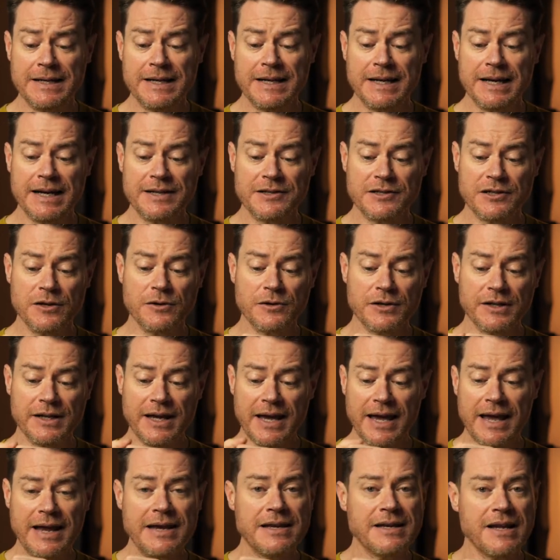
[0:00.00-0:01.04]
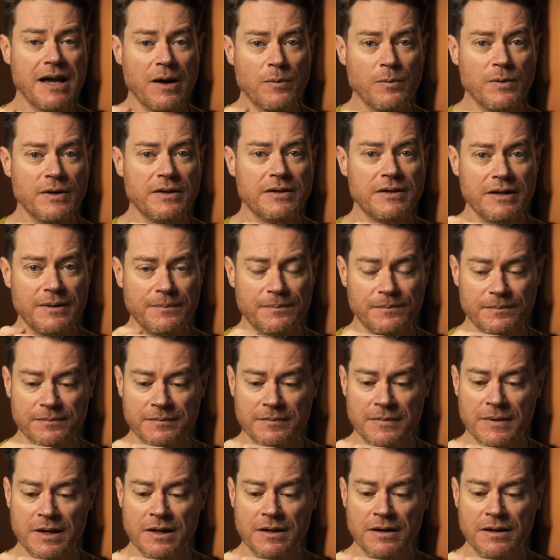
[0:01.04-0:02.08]
And so you're going to end up with a
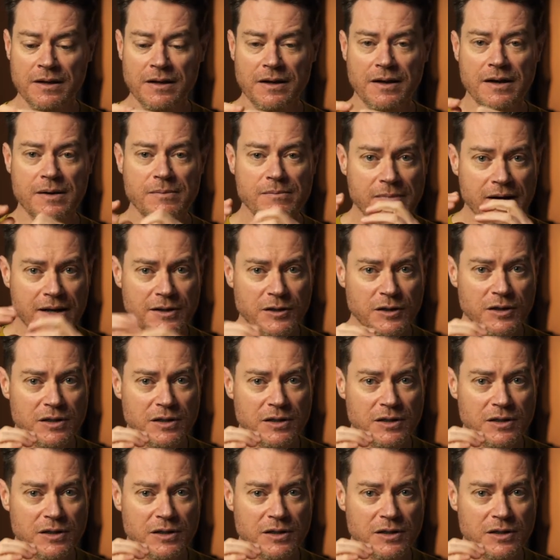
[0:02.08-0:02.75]
much